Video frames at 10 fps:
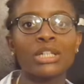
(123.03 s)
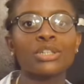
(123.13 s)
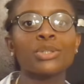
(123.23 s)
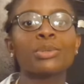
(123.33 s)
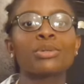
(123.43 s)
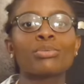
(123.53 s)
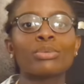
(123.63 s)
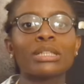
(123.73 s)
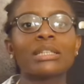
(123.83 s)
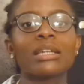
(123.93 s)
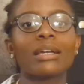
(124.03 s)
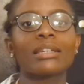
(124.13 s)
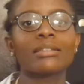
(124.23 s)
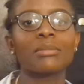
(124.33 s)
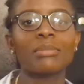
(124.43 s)
You want to really
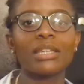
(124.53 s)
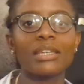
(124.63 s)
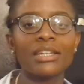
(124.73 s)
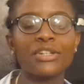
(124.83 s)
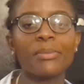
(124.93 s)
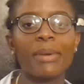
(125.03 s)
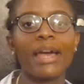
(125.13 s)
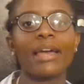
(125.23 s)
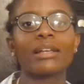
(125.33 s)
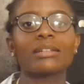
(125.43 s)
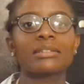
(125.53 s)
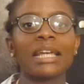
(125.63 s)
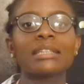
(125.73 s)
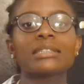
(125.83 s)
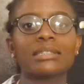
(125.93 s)
get them in your bag
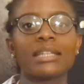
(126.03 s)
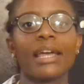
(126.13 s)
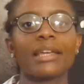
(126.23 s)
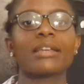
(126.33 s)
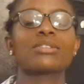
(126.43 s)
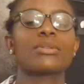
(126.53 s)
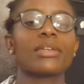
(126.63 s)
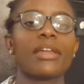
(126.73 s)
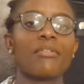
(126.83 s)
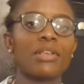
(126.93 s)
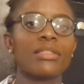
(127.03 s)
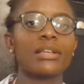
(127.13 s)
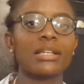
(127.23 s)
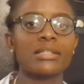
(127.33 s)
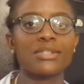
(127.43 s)
nice and tight so that everything
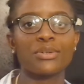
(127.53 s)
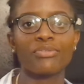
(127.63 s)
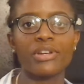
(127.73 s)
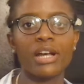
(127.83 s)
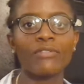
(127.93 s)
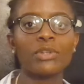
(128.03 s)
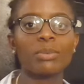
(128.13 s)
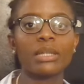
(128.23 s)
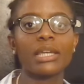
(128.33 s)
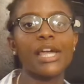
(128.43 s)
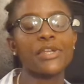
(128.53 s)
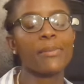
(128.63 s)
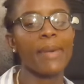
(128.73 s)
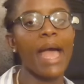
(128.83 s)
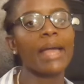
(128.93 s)
can still fit comfortably and your
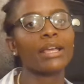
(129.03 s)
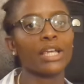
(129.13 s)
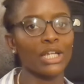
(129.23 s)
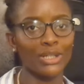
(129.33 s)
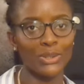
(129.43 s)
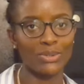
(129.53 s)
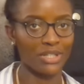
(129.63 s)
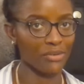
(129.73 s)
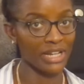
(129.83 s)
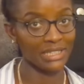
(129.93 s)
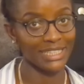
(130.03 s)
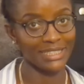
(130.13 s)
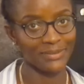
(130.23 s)
bag can close correctly.